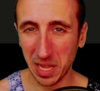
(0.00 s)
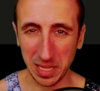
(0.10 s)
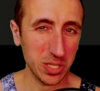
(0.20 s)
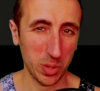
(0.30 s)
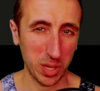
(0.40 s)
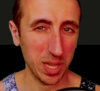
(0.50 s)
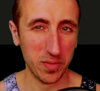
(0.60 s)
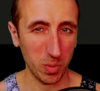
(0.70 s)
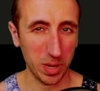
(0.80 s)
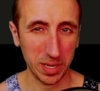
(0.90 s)
at least with a
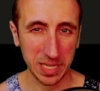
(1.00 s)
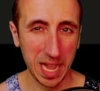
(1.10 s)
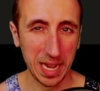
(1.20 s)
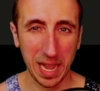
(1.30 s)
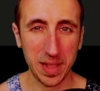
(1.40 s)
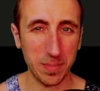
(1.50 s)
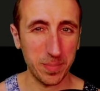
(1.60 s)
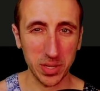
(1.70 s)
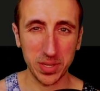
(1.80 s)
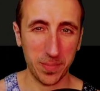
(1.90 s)
level 1 attack, and then
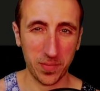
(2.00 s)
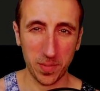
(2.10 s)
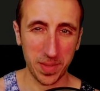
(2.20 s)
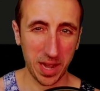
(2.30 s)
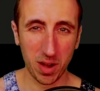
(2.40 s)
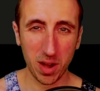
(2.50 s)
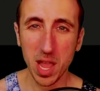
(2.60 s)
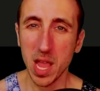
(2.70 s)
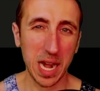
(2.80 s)
build up from there.